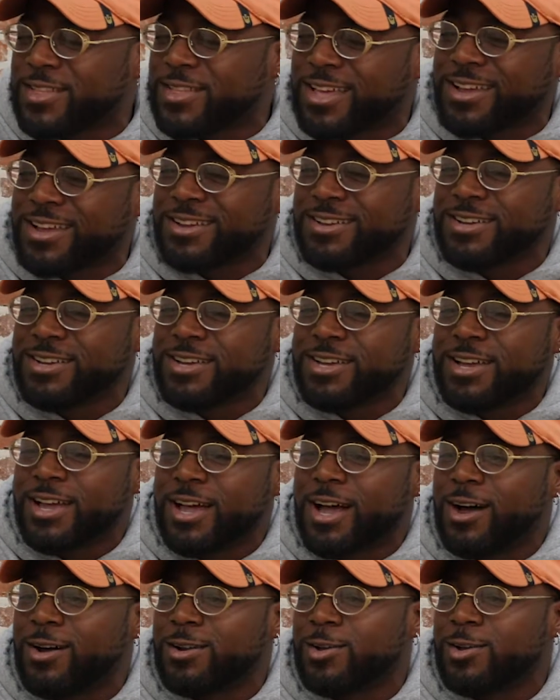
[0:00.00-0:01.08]
feel like
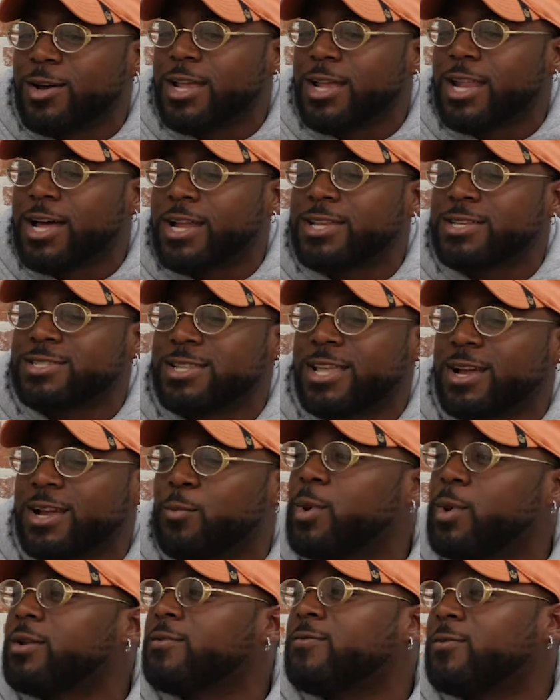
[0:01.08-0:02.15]
I don't know. Alana is like
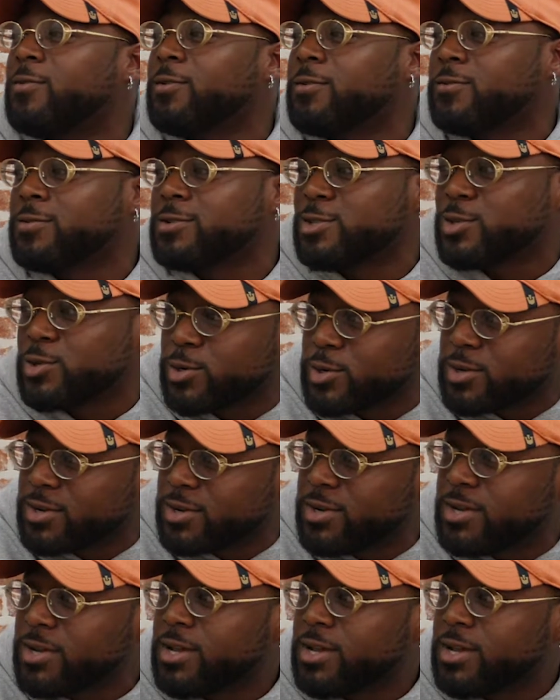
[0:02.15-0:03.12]
a metaphor for sure.